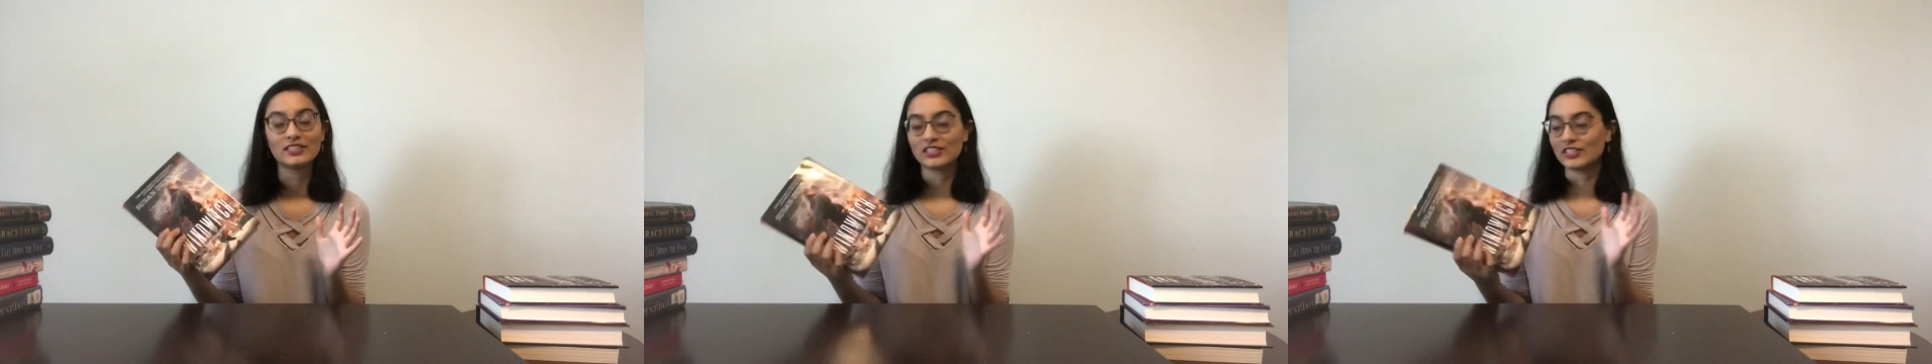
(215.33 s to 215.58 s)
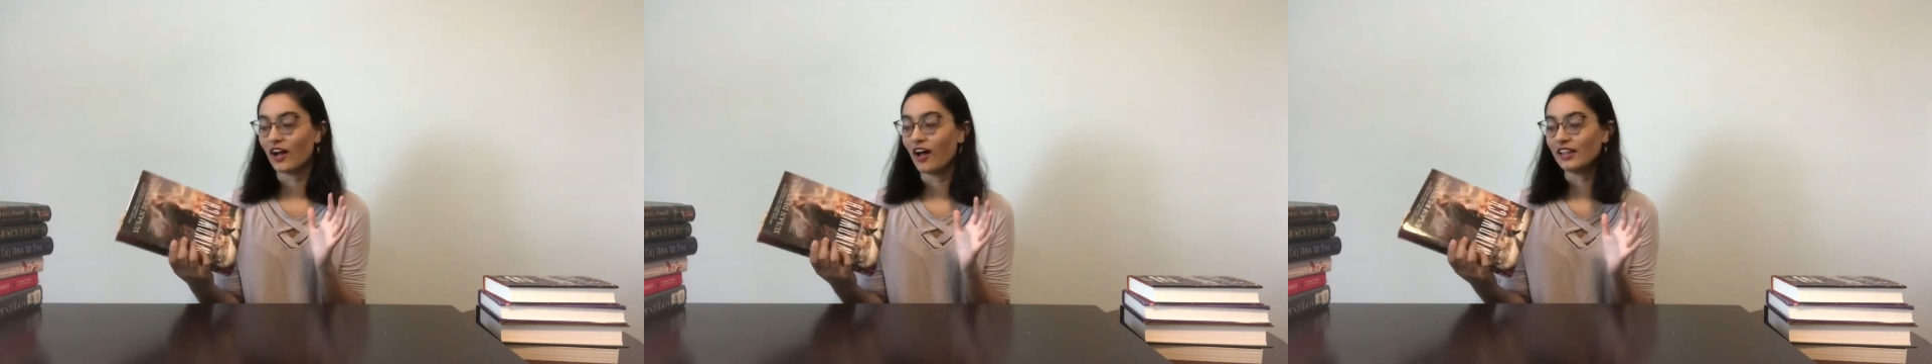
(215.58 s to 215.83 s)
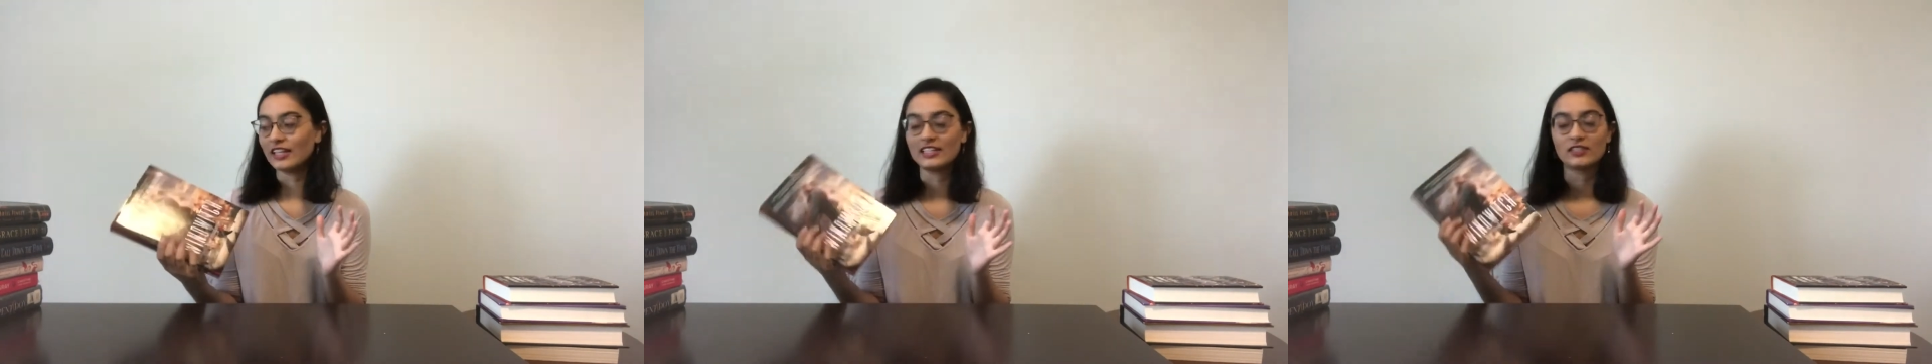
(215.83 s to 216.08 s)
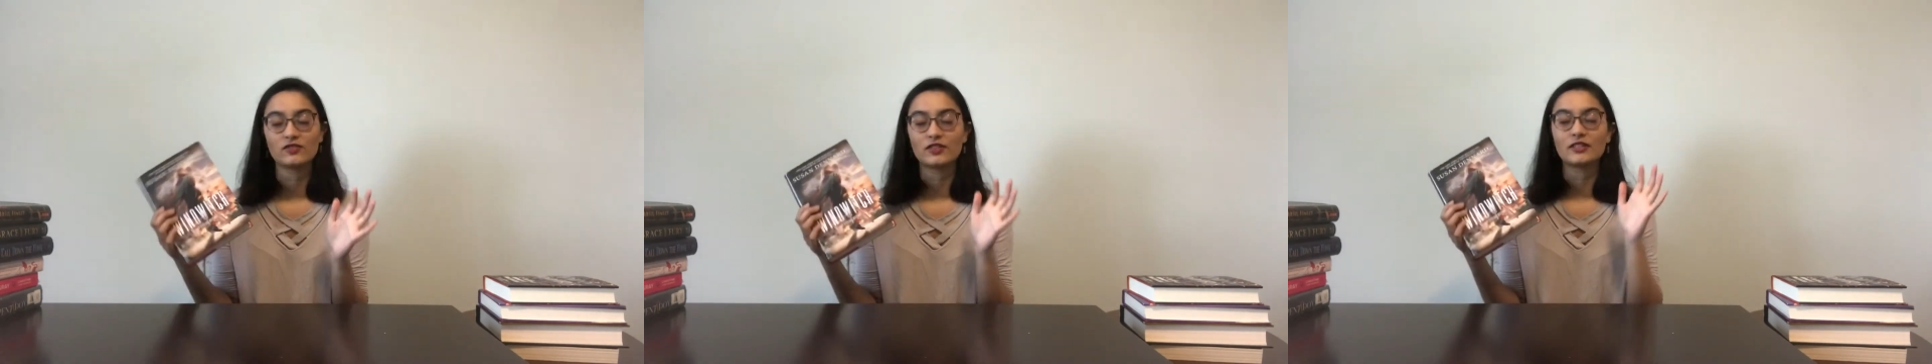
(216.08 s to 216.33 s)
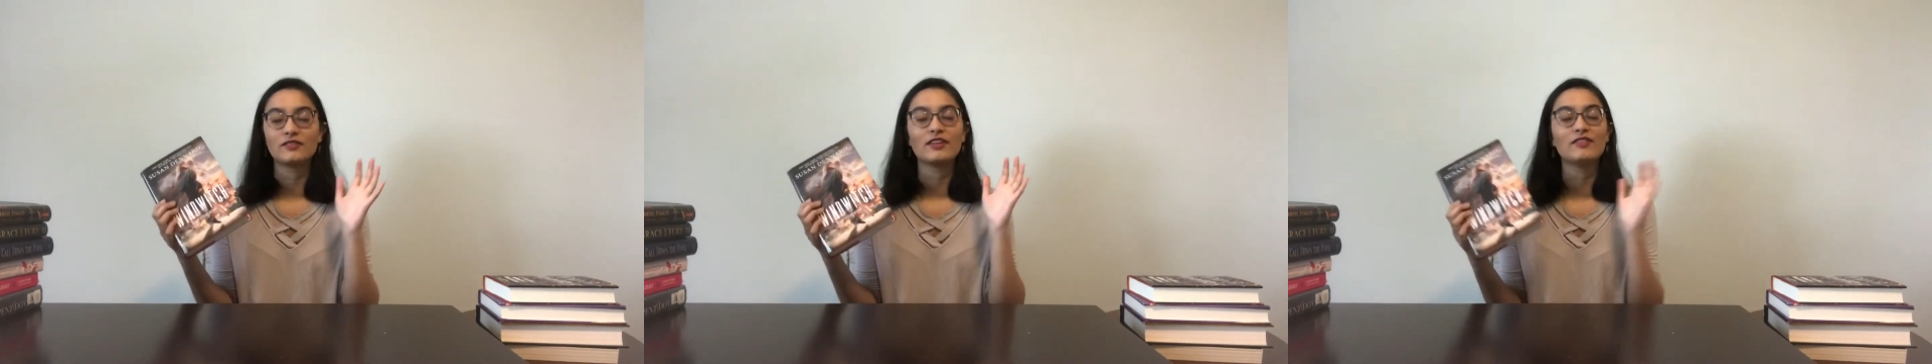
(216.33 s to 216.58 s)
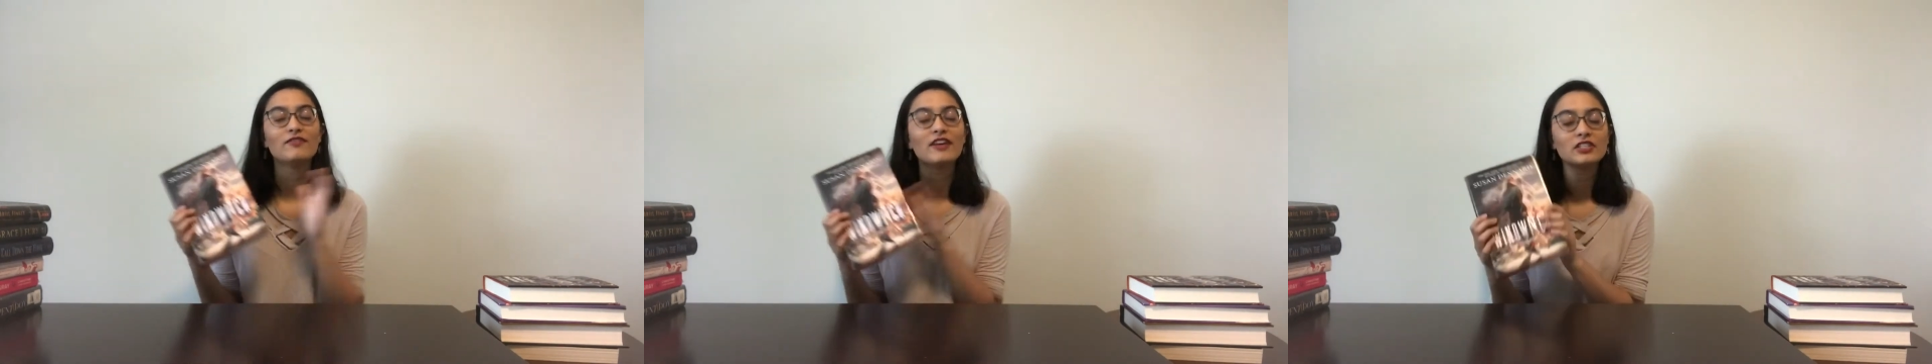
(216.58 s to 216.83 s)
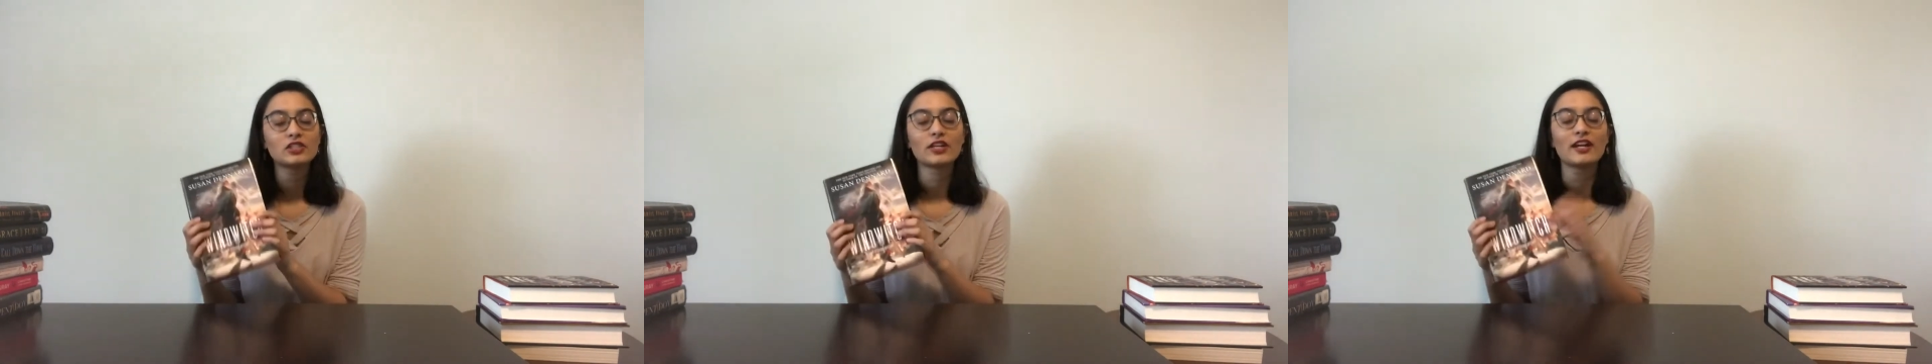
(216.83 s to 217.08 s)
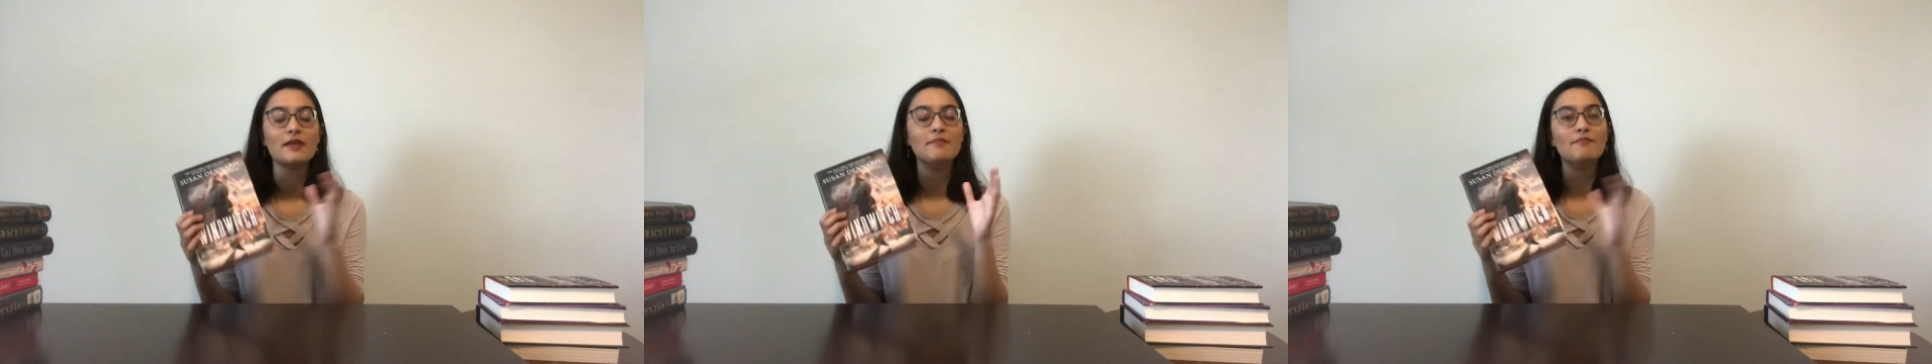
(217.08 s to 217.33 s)
Y'all, it is full of adventure
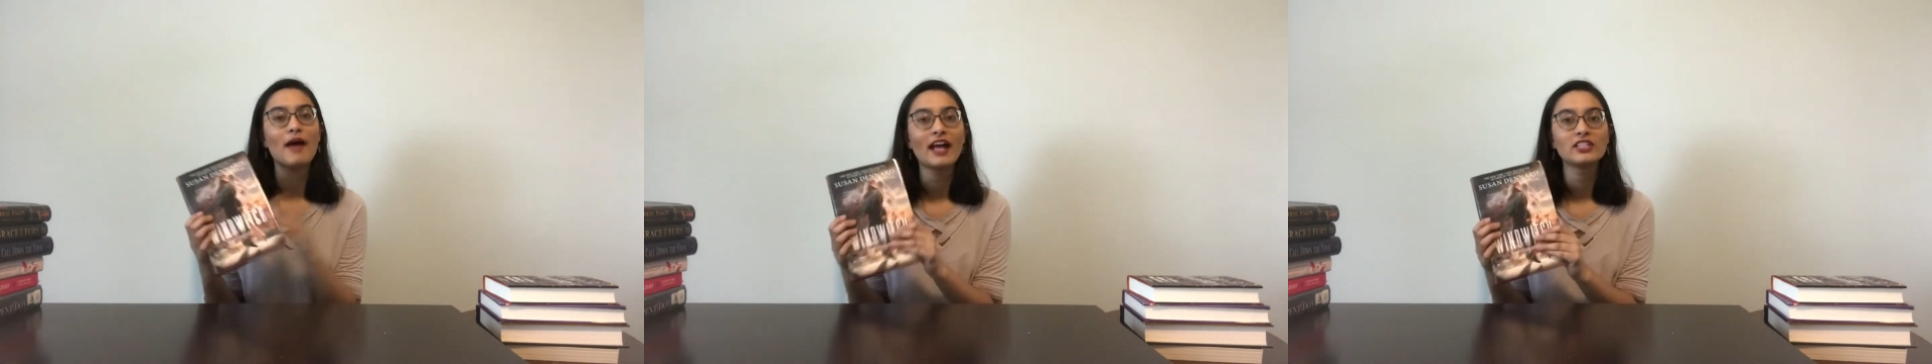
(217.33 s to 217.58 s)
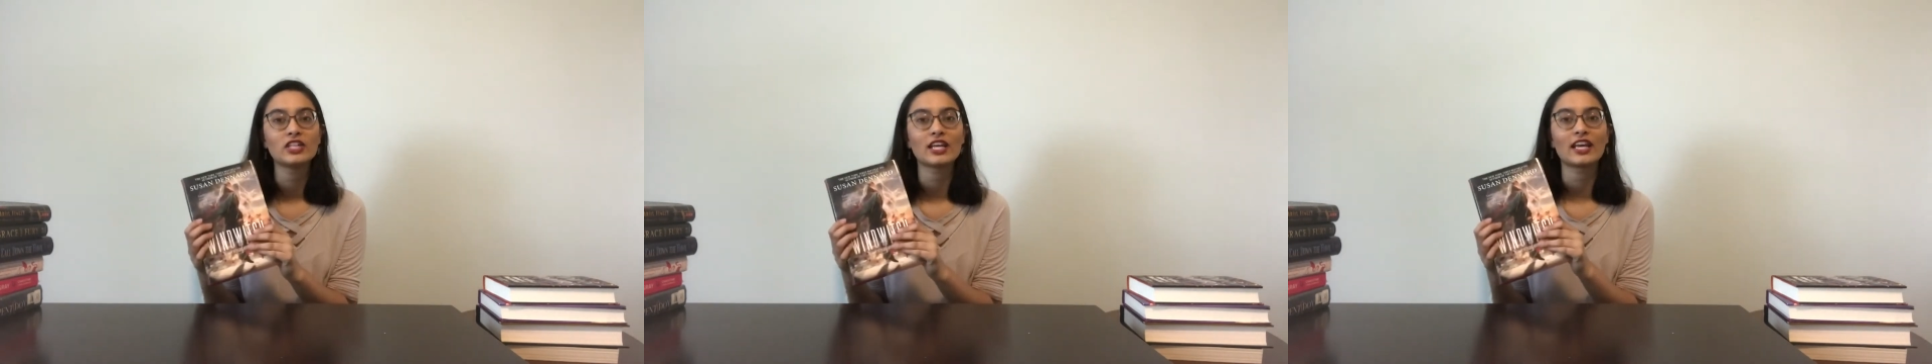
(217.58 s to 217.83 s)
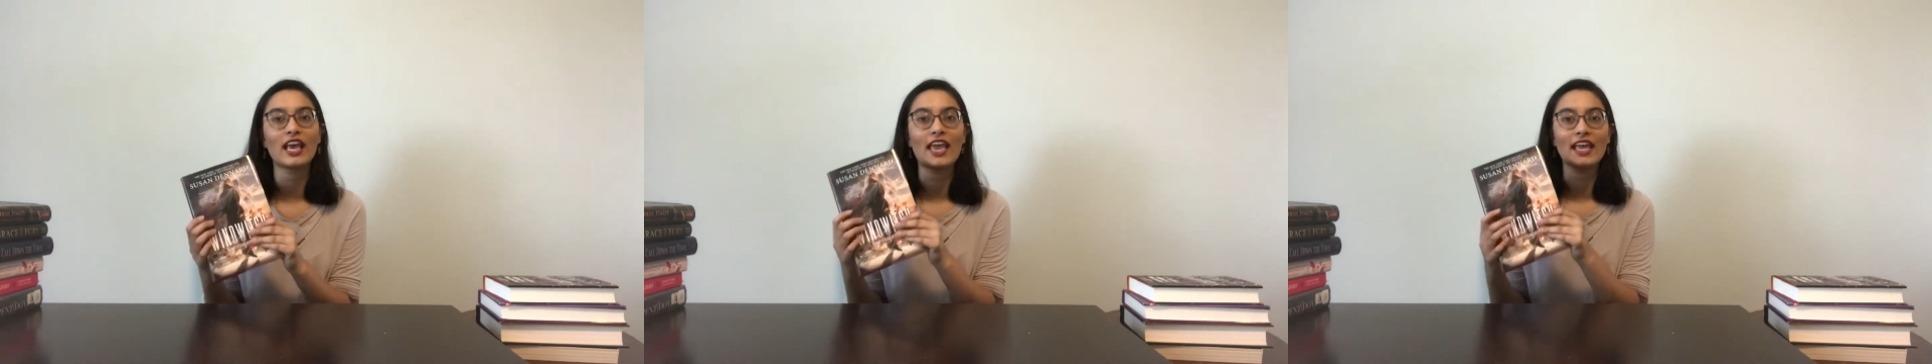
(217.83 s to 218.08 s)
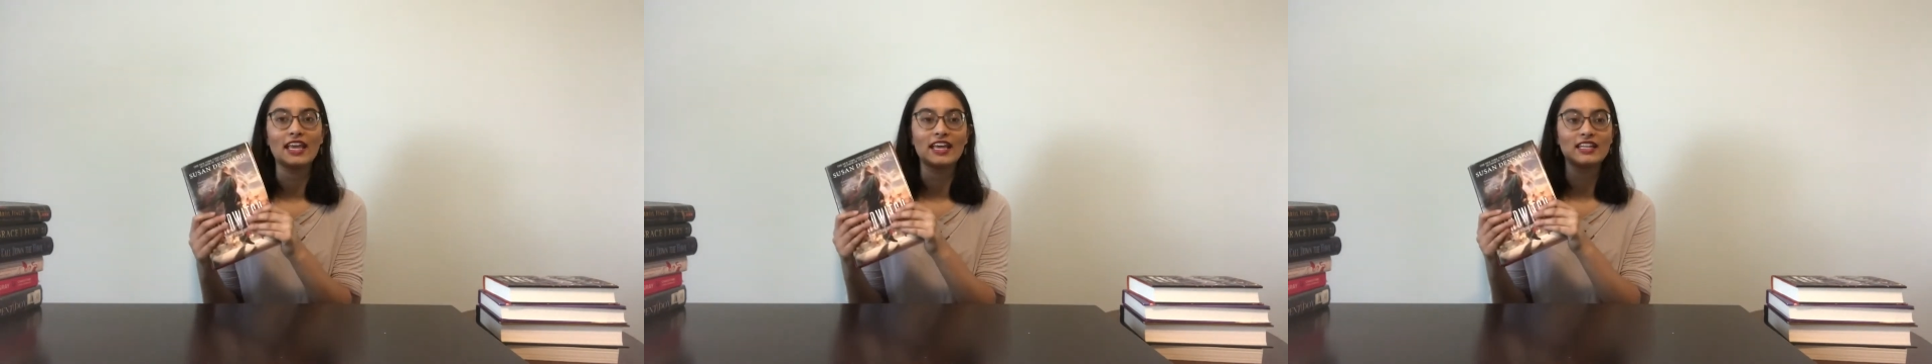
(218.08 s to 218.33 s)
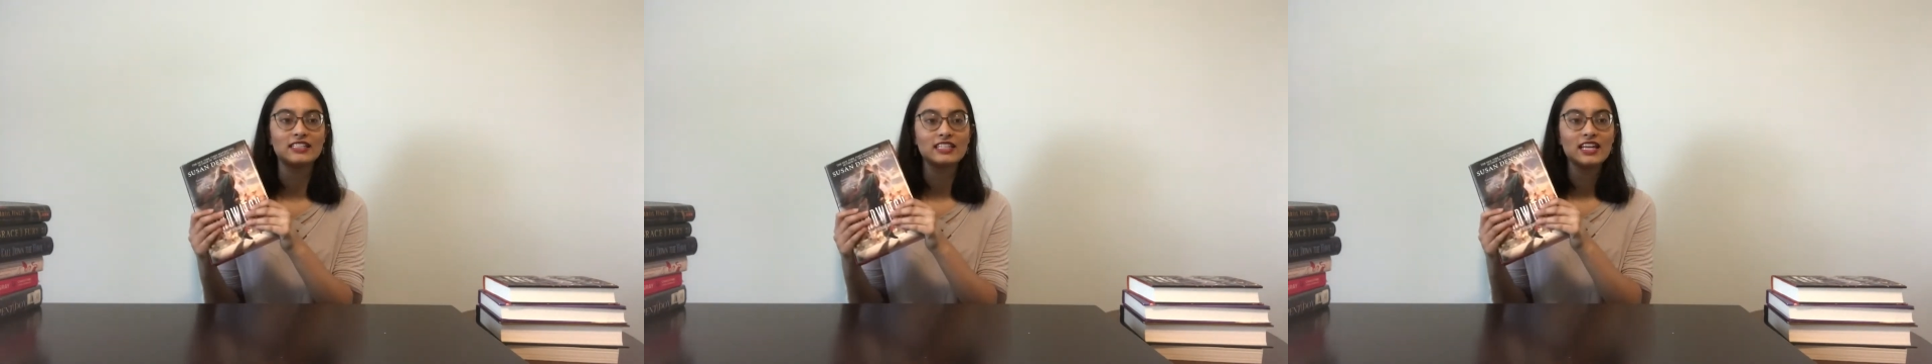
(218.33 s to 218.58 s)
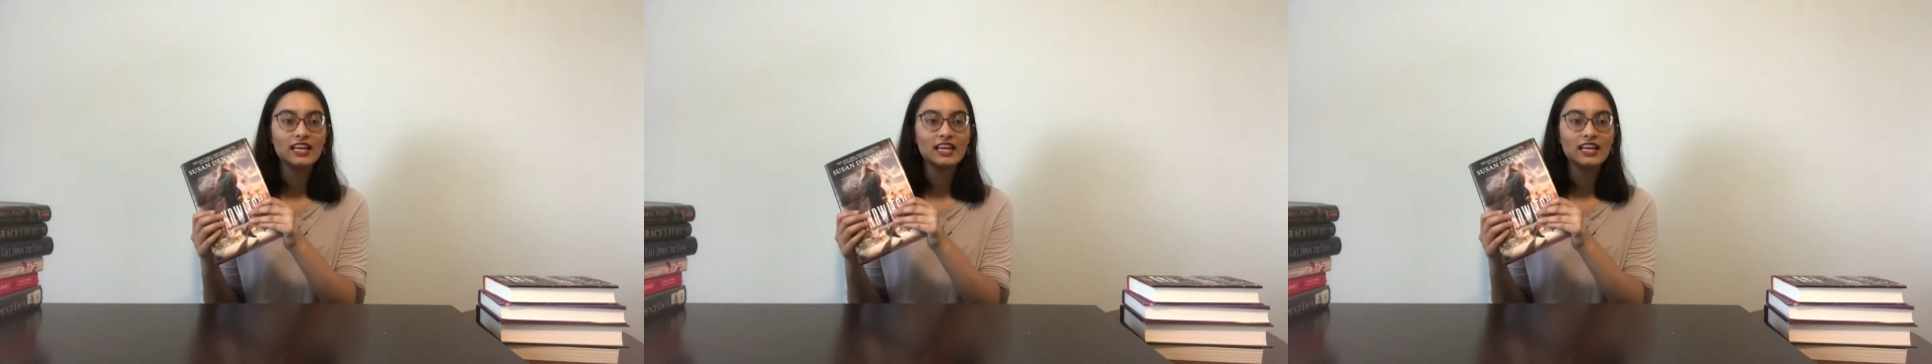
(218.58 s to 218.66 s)
and magic and